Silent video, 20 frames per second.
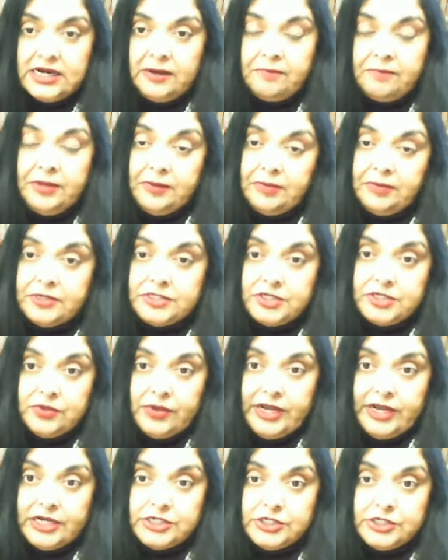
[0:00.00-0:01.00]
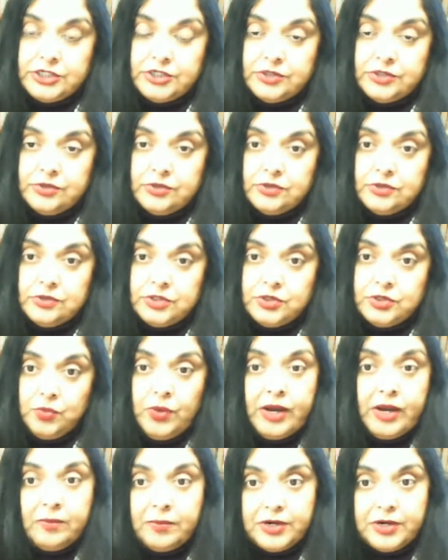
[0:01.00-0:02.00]
People do it to
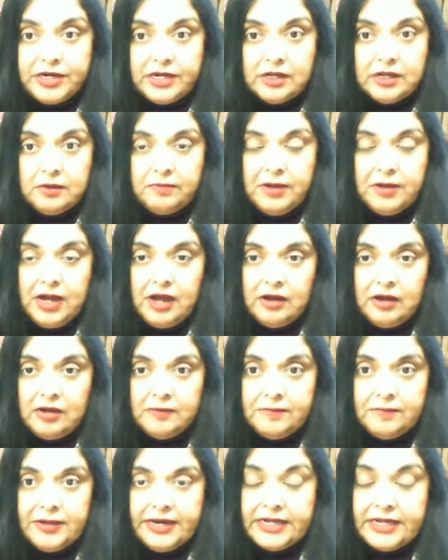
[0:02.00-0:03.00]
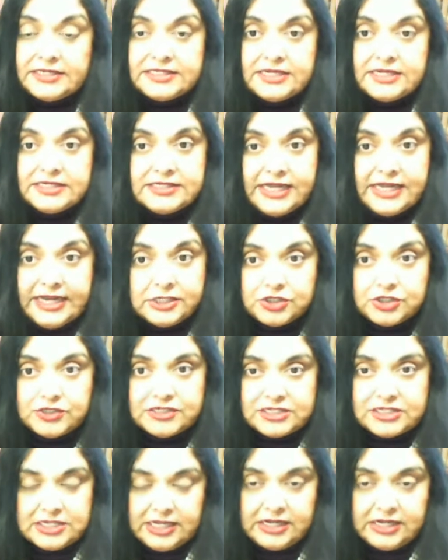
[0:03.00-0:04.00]
win political power, but it's a
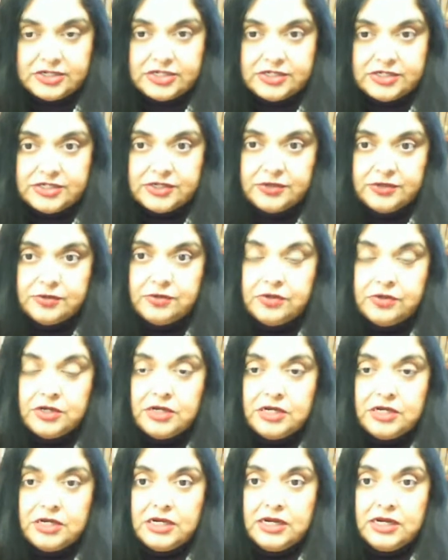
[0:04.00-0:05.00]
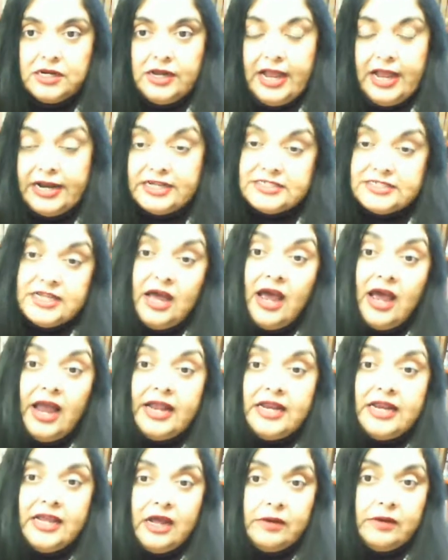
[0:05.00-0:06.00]
dangerous thing to do, and it's a
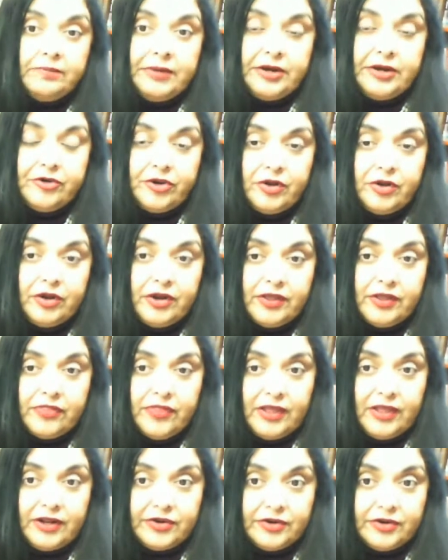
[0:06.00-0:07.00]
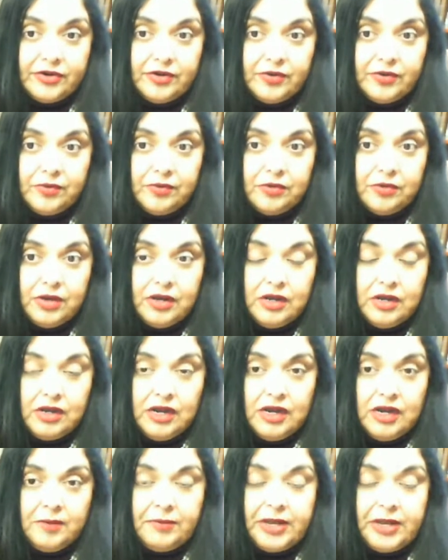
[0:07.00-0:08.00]
highly unpatriotic thing to
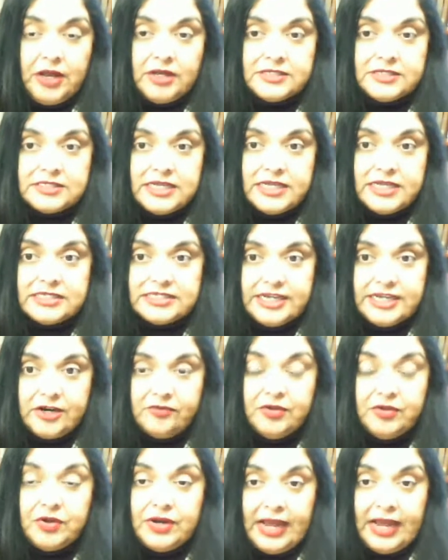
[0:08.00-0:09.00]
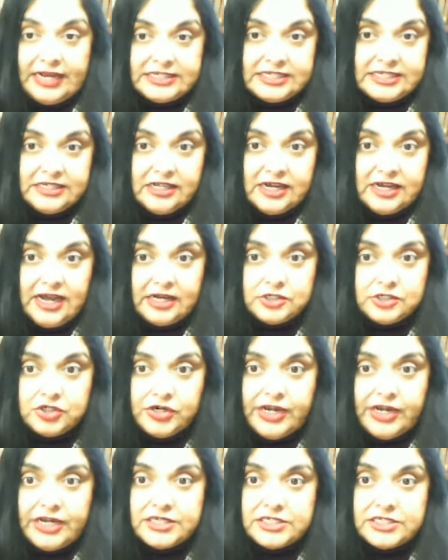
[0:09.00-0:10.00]
do, because instead of uniting the
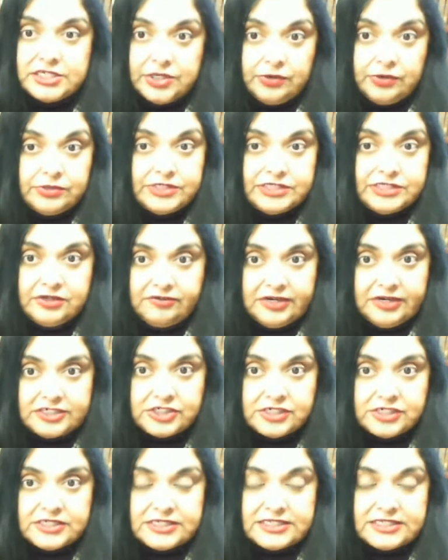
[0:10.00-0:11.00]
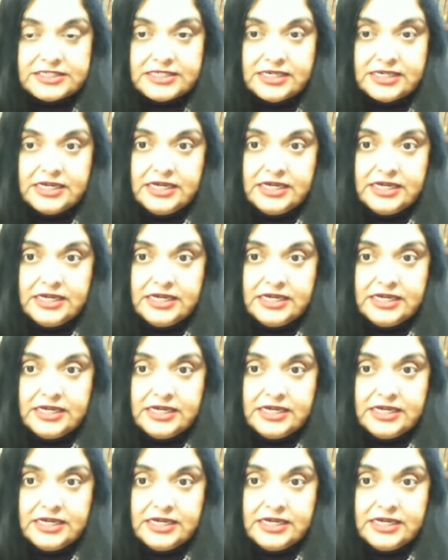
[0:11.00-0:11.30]
country, it sows divisions